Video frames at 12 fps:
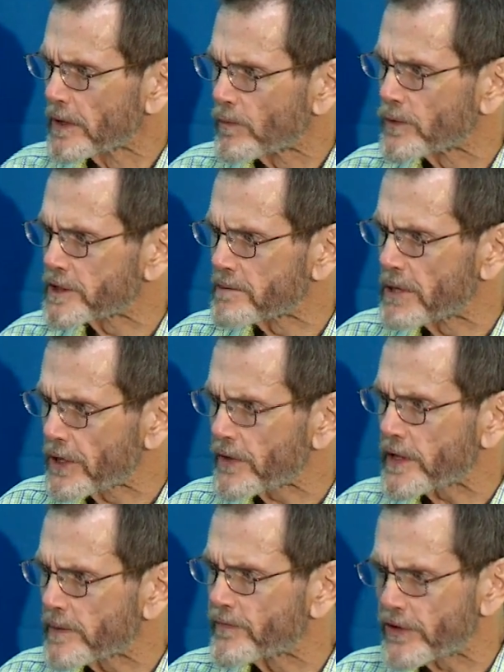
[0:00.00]
was among
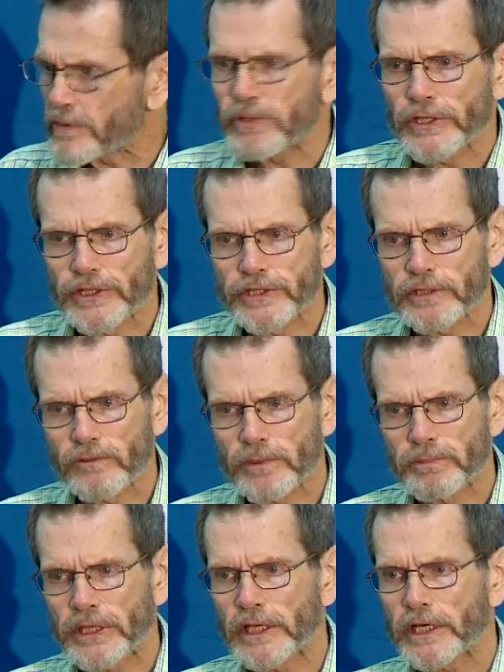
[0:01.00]
the amphibians that
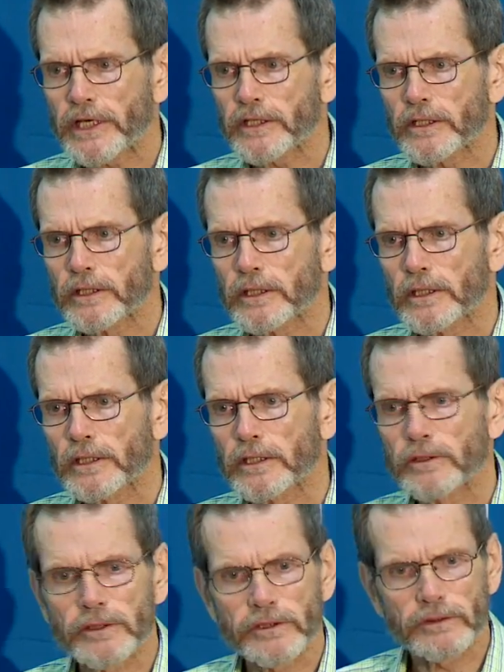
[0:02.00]
were beginning
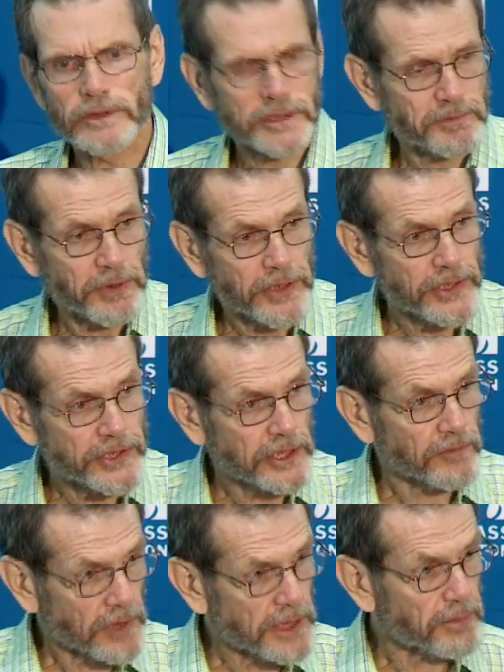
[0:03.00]
to experience
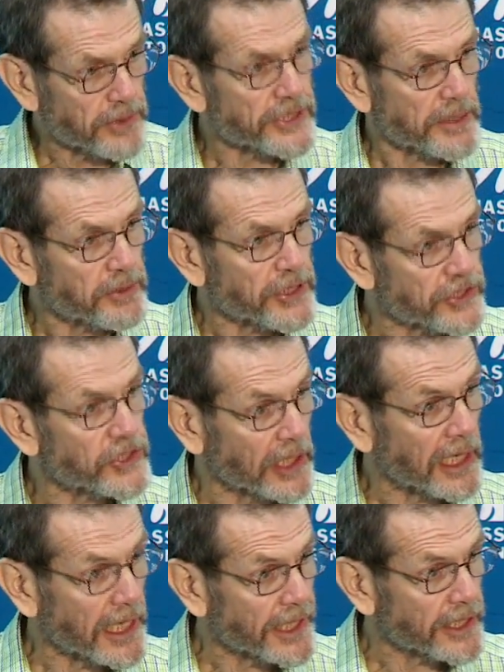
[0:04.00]
a really precipitous
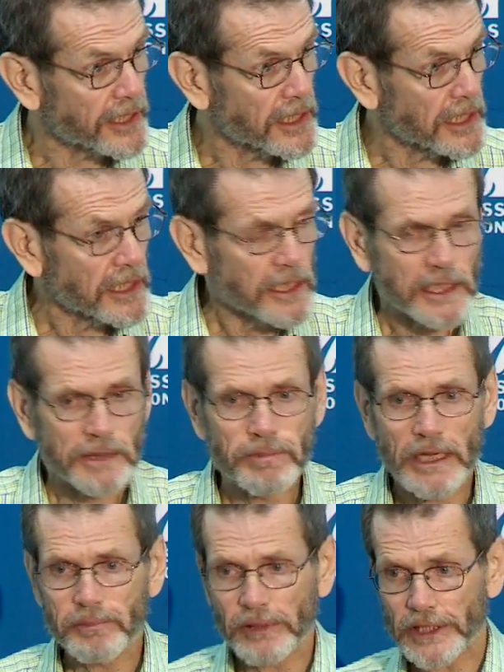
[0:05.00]
decline in
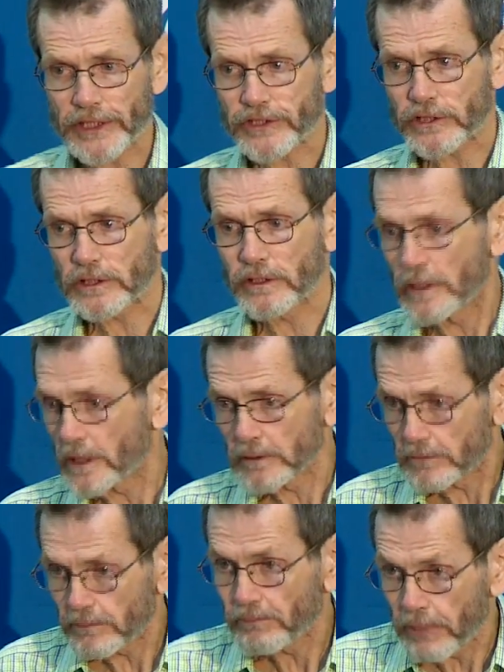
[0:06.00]

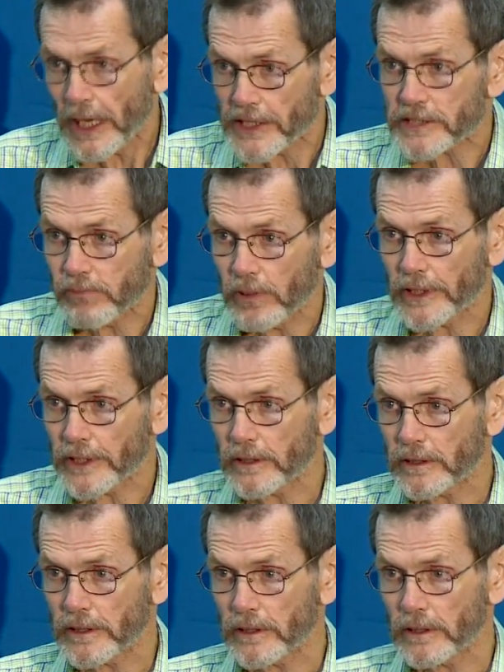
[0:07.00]
population,
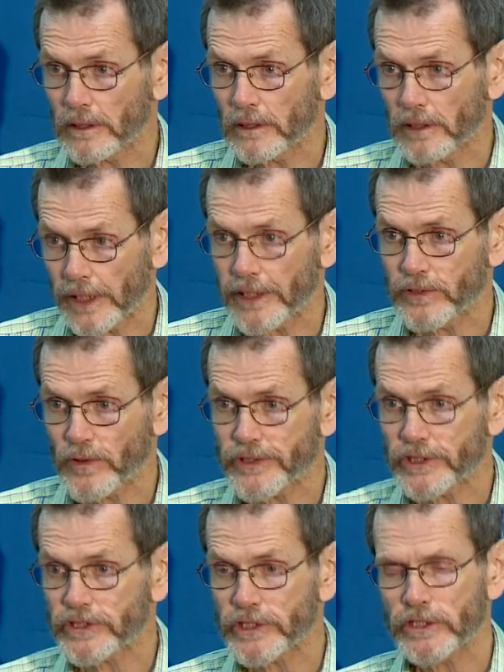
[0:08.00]
possibly headed
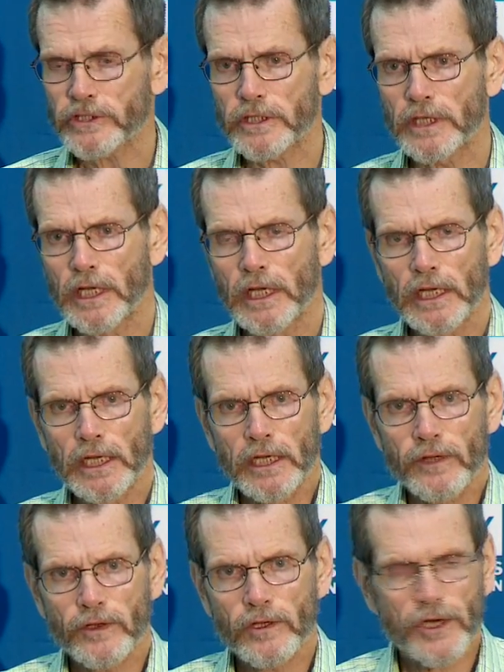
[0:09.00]
towards extinction.
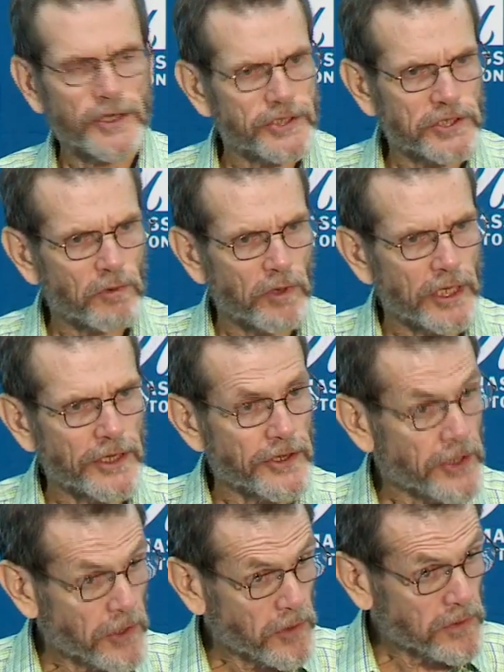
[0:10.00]
The causes were
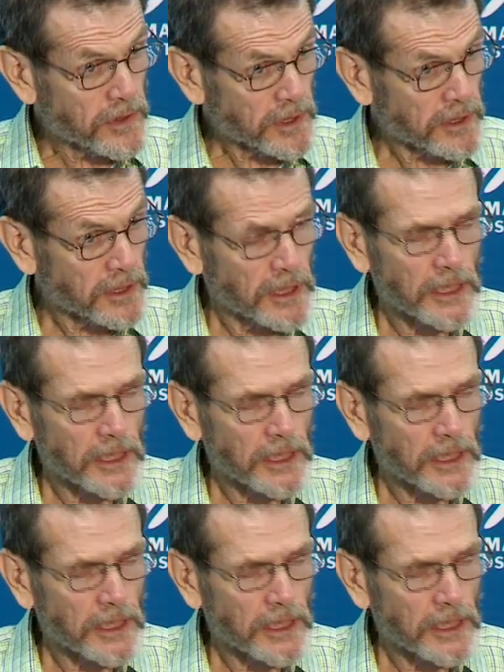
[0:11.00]
unknown,